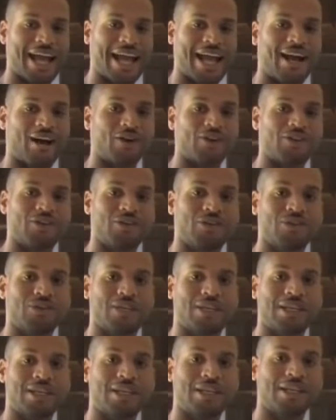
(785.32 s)
how to
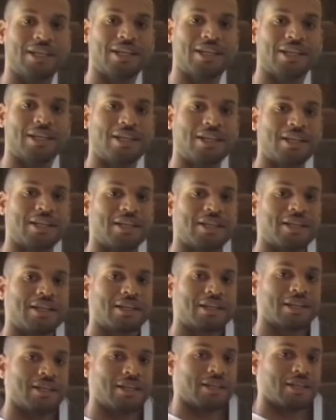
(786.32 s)
get
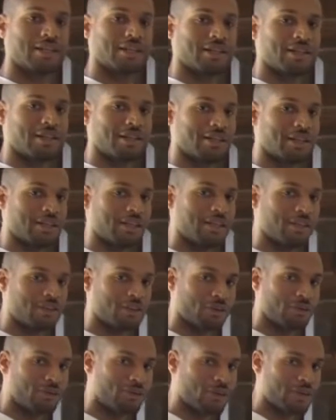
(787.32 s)

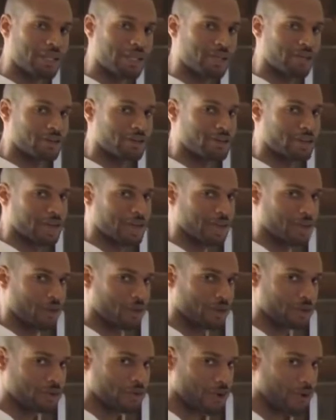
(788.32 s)
into fully understanding
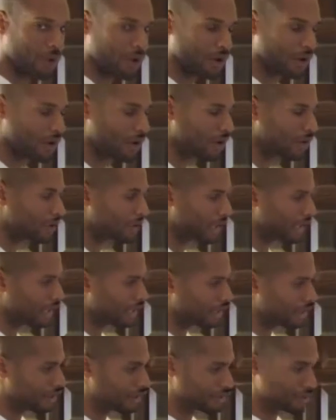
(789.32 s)
what's going on
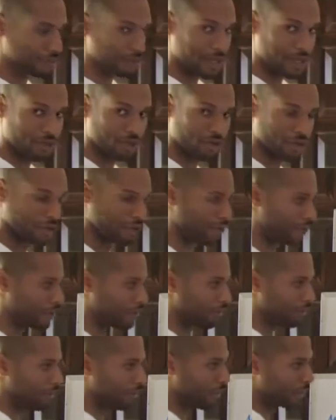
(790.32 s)
in this matrix. And
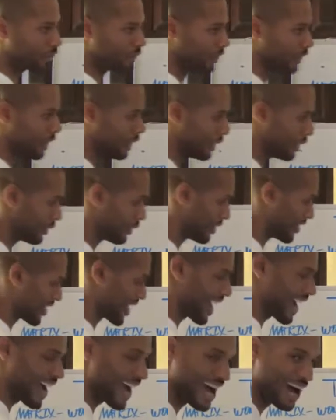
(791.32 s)
the first thing
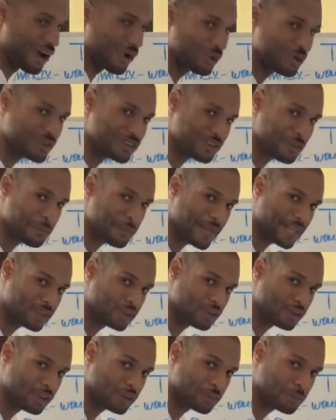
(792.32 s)
is how is the
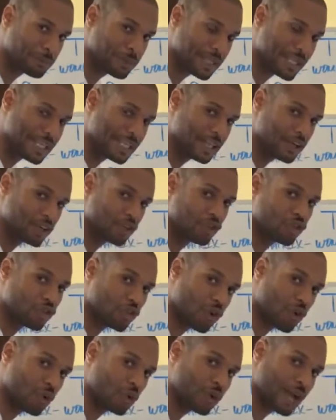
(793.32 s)
matrix being
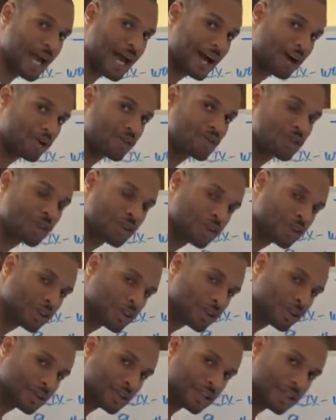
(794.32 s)
controlled? How
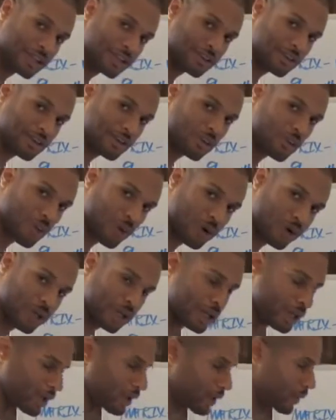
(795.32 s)
is it
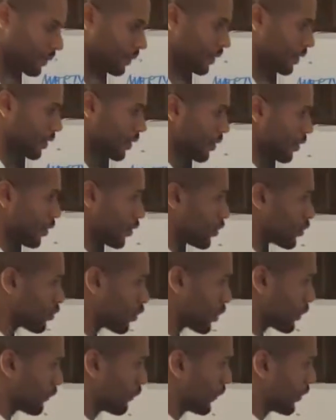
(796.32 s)
working?
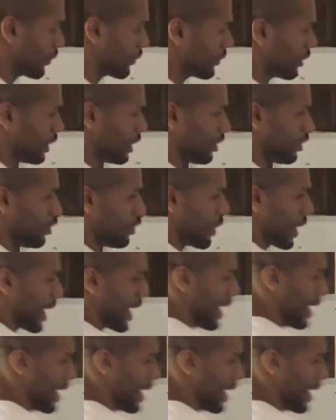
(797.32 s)
So the first thing you